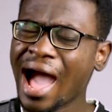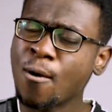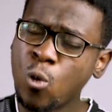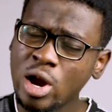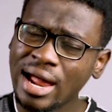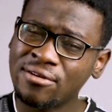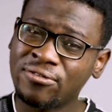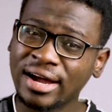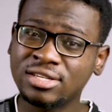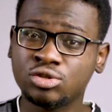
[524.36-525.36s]
I would
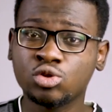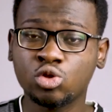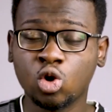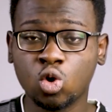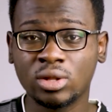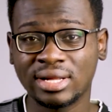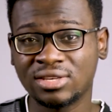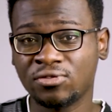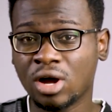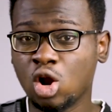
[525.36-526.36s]
advise you though that
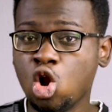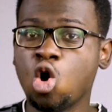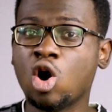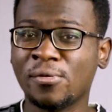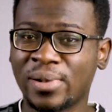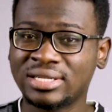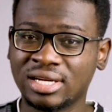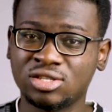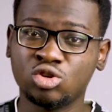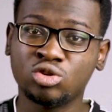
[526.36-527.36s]
if you're low on
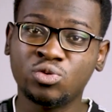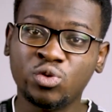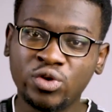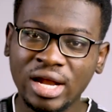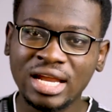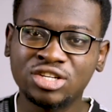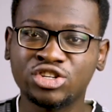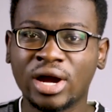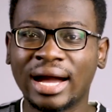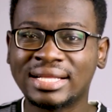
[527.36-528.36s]
budget, you'd really
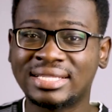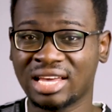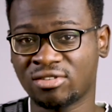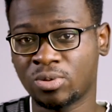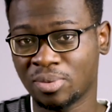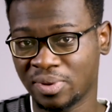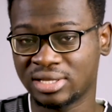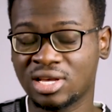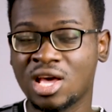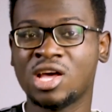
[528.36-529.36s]
try and save up a
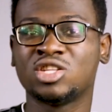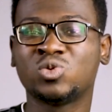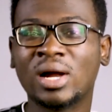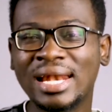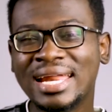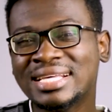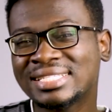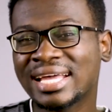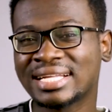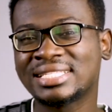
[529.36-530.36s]
bit to at
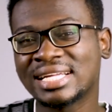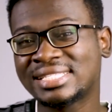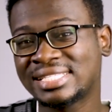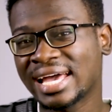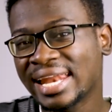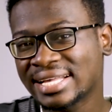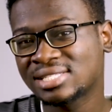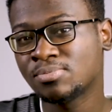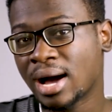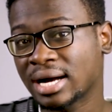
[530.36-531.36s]
least get the
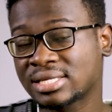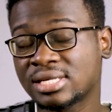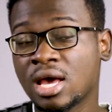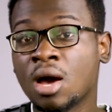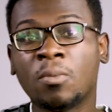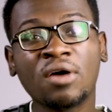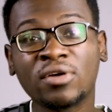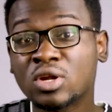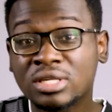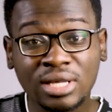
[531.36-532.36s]
XS Max. But if
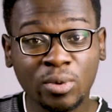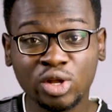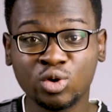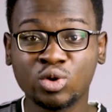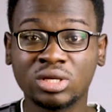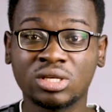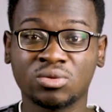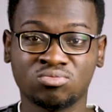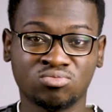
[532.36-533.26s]
you're not somebody who is